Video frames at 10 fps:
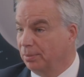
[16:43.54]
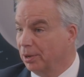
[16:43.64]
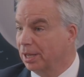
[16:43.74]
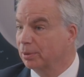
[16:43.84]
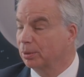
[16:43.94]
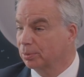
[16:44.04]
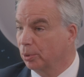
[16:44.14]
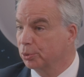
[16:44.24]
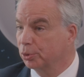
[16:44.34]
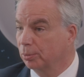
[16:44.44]
biochemical
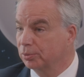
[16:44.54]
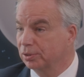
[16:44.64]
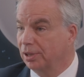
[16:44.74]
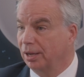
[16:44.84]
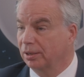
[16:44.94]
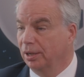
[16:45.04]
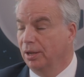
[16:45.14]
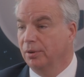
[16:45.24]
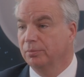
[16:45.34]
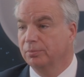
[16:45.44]
prodromes that
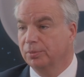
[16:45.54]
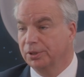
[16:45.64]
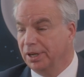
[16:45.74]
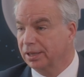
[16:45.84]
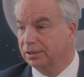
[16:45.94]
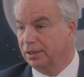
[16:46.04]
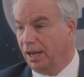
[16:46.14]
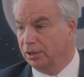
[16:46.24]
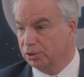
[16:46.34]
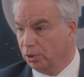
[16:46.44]
predict
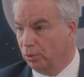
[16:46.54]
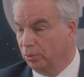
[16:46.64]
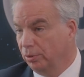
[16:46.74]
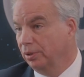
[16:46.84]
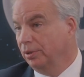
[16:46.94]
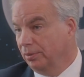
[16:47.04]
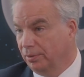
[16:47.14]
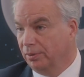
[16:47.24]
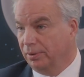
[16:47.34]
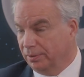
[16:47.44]
and show
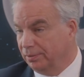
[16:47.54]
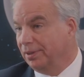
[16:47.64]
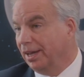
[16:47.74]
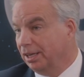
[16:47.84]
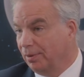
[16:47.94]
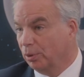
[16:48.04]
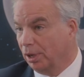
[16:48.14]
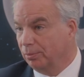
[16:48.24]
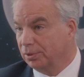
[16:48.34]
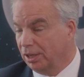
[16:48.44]
negative
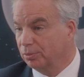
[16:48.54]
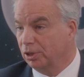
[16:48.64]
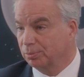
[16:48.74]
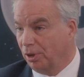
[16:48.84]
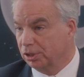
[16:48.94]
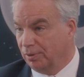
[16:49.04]
outcomes as well as positive